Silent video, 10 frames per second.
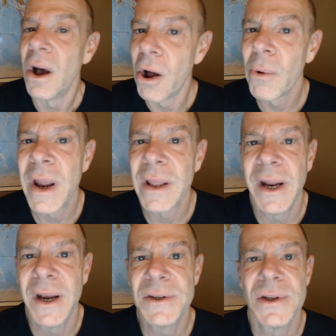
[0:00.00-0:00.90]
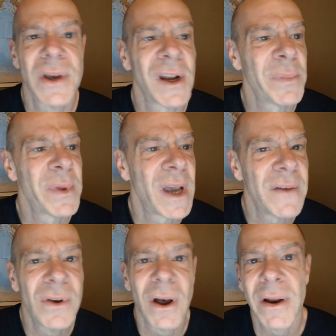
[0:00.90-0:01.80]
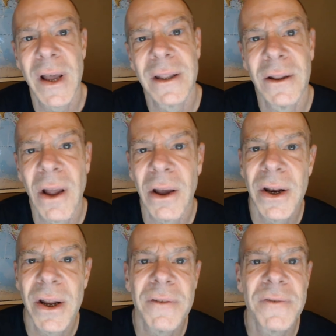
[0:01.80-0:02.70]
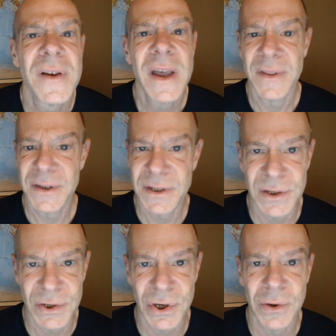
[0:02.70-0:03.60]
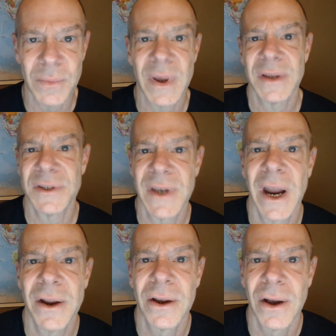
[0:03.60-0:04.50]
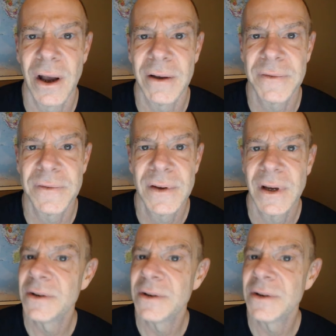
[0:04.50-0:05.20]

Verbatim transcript: All right, ladies and gentlemen, I've gone on long enough. This is Jim signing off.